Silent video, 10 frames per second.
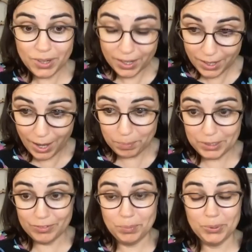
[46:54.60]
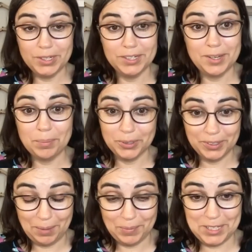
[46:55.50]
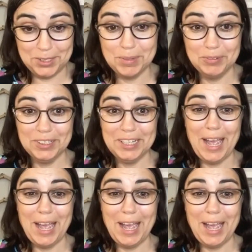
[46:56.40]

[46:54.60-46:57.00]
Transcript: you got a copy of the book in Dublin. That makes me really